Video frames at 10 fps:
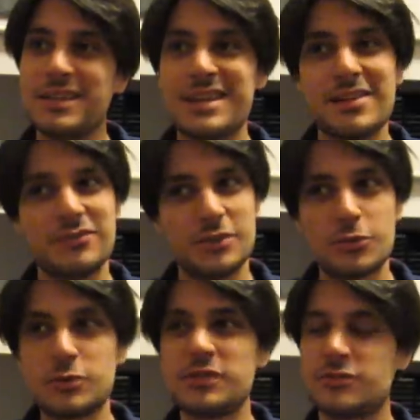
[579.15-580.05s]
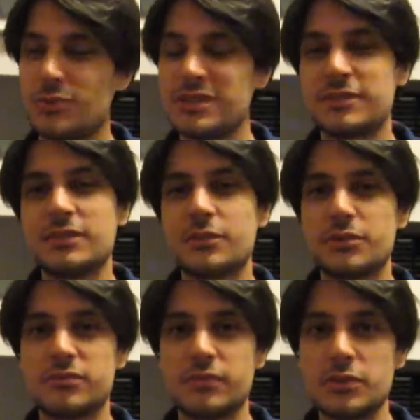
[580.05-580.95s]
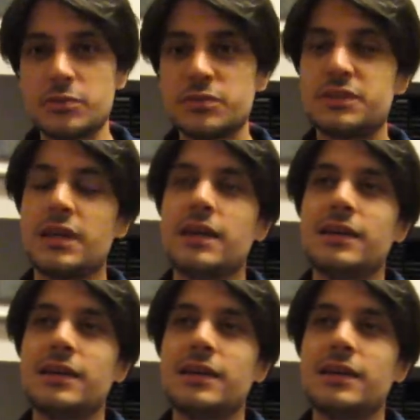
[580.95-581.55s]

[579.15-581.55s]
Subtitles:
They have their own strengths and their own flaws.